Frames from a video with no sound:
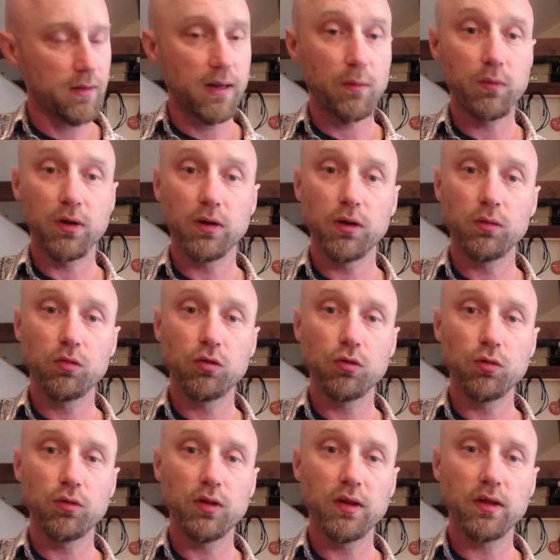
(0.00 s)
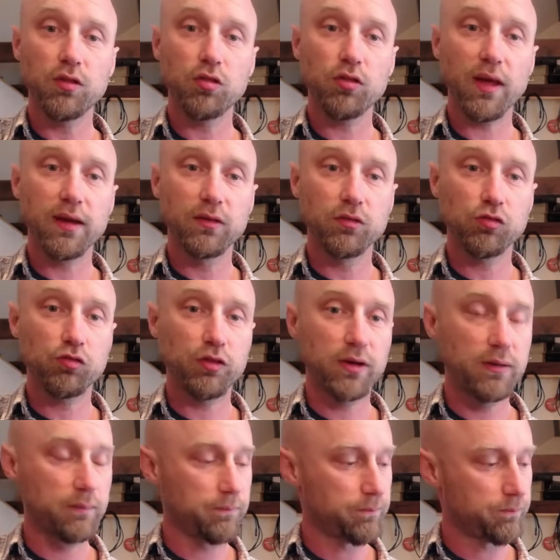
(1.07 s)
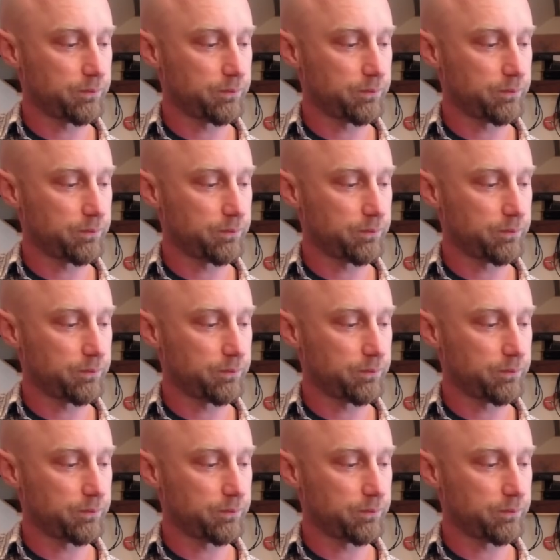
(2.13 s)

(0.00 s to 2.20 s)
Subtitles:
then we're going to go to the 2nd string,